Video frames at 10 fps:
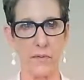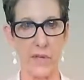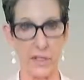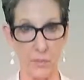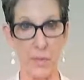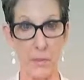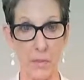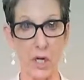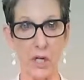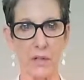That's my
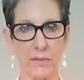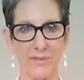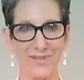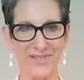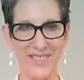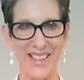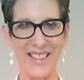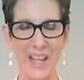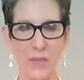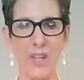mark, right?
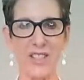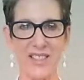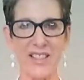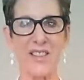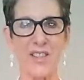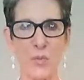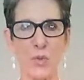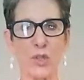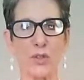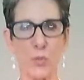I want to see this
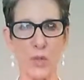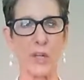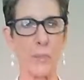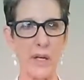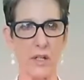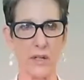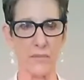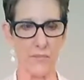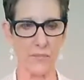world work better.